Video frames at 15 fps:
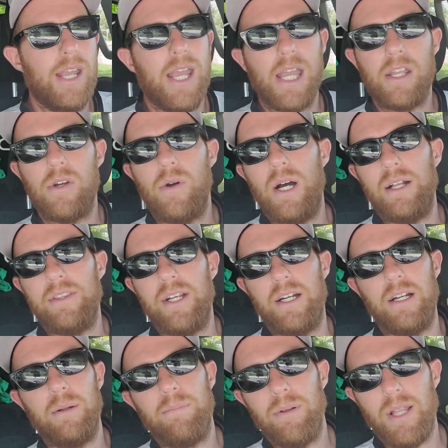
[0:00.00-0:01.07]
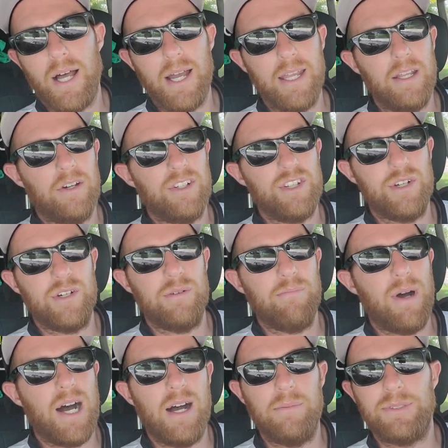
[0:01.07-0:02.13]
and go out there and apply it on your
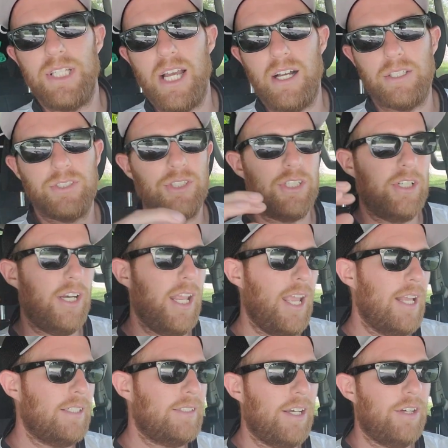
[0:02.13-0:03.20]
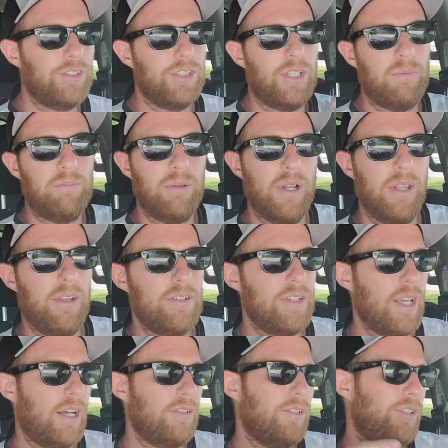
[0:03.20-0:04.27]
mom's house, on your aunt's house, on your brother's
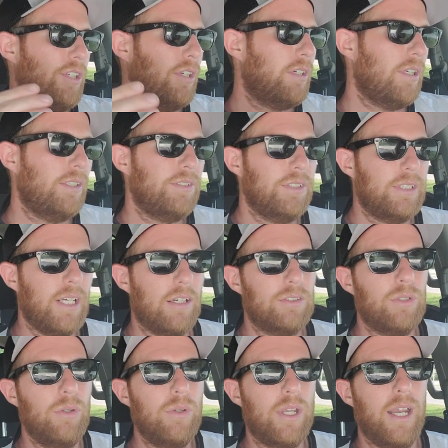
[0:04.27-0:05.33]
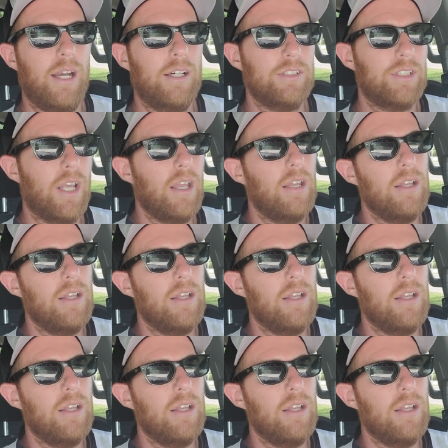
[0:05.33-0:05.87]
house, on your cousin's house. Who cares?